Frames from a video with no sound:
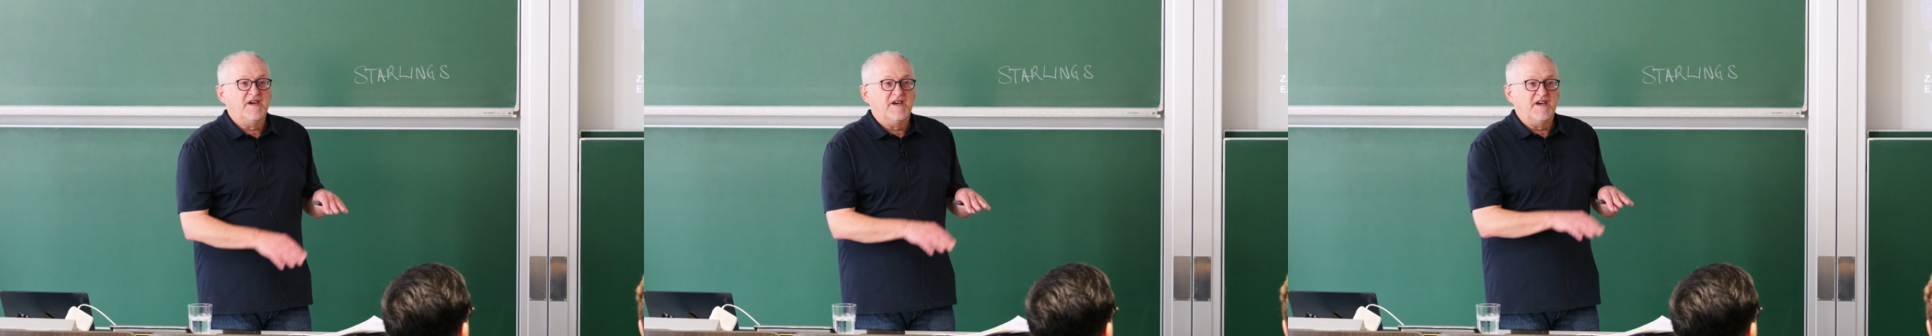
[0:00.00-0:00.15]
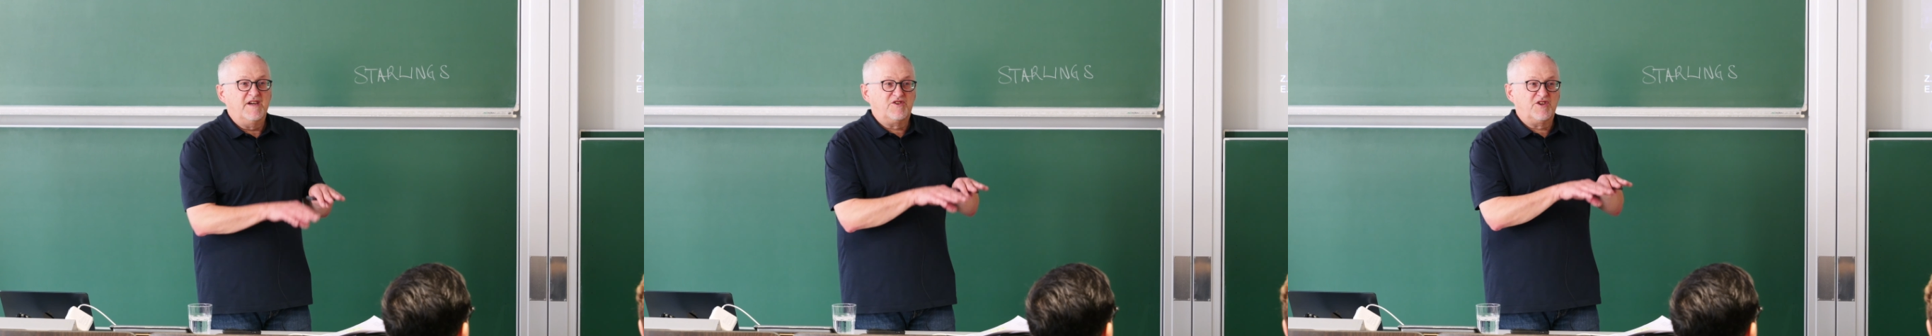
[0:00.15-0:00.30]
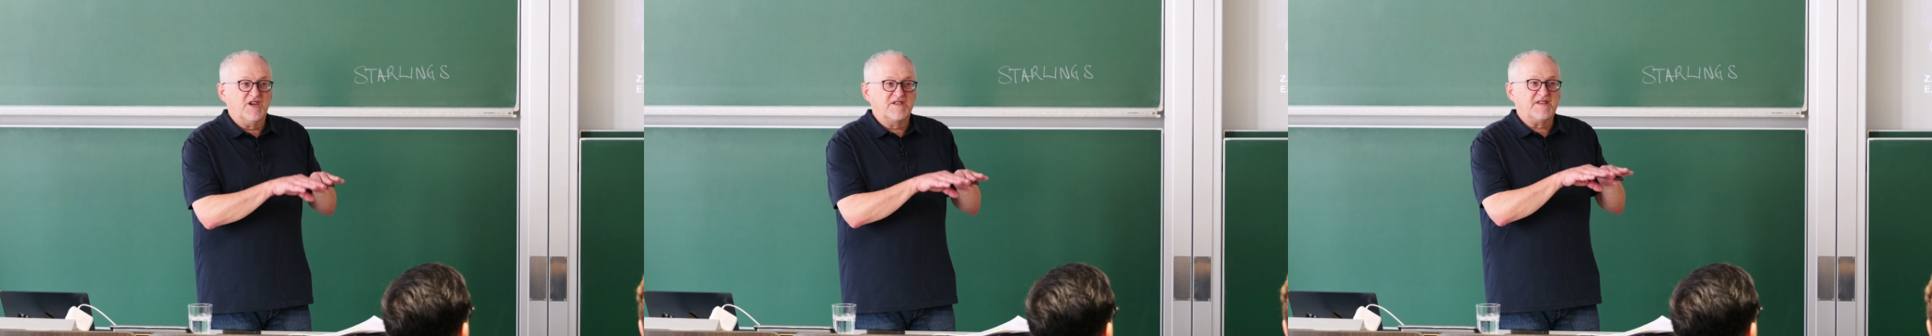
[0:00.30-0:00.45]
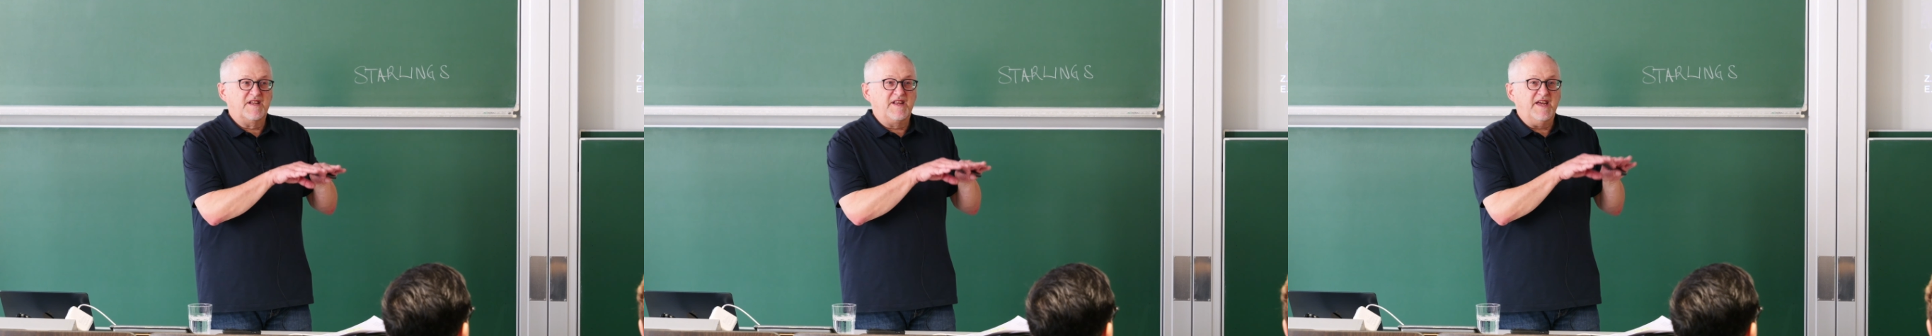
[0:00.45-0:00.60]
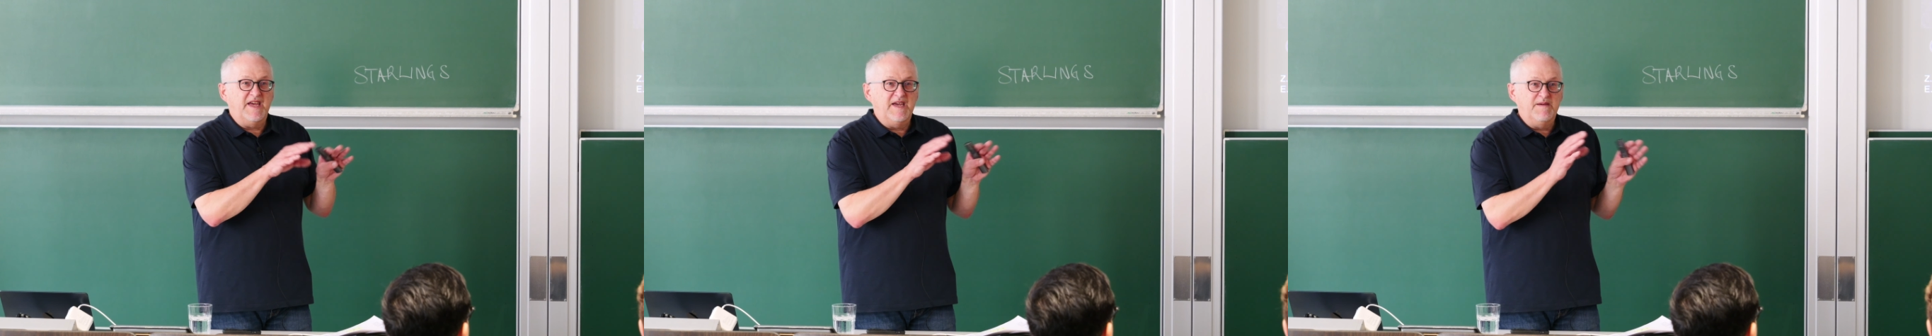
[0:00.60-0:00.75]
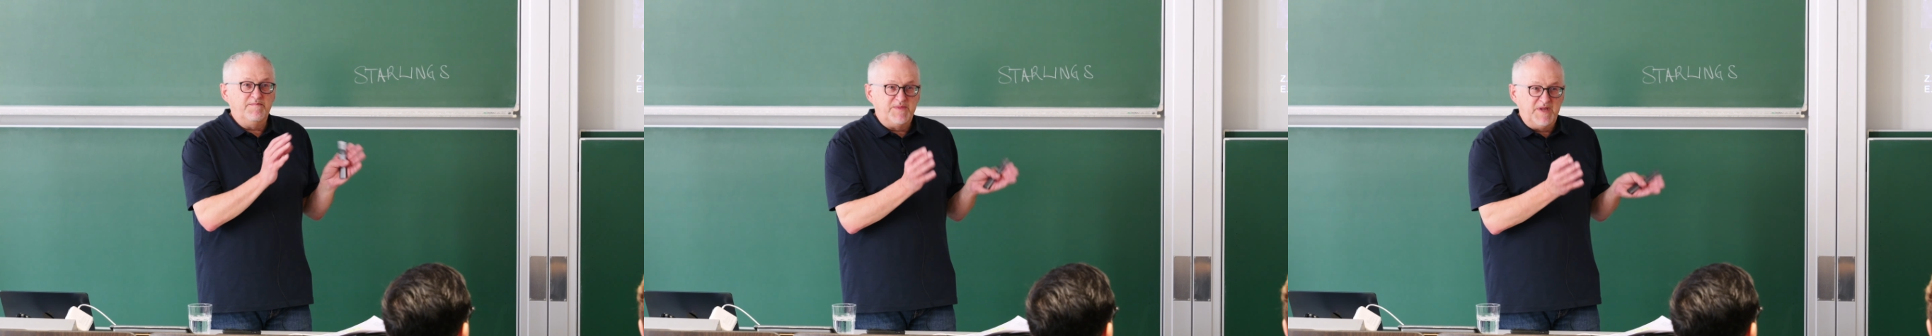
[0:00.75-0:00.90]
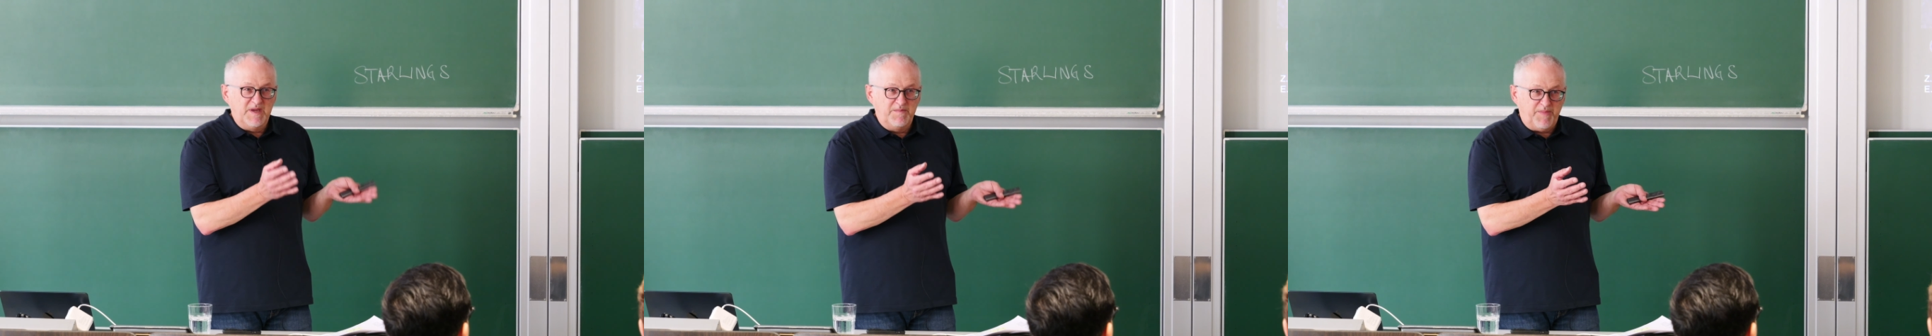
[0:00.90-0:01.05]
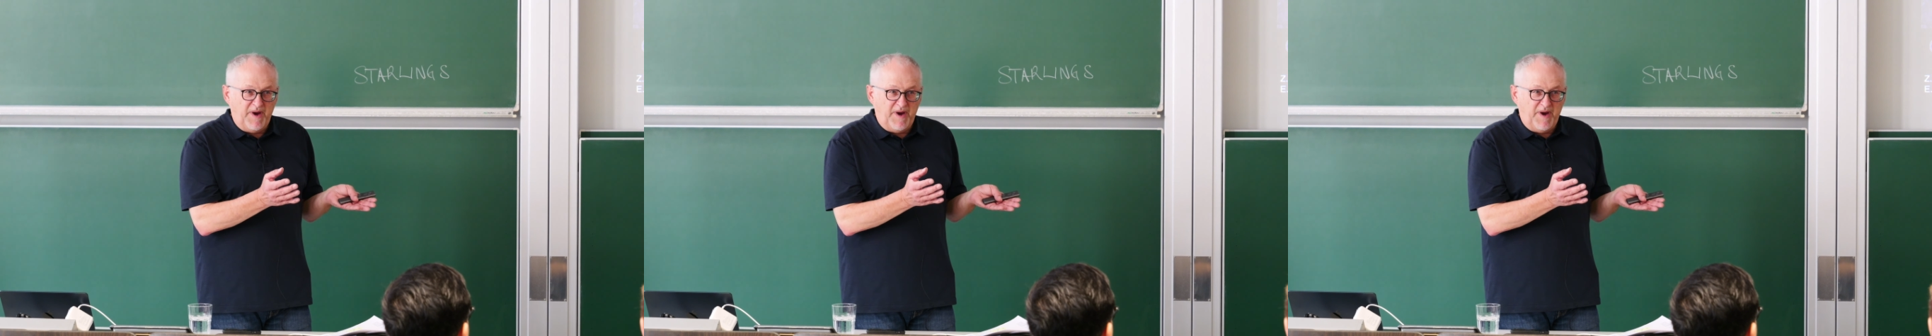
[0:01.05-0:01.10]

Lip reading: It's just an empty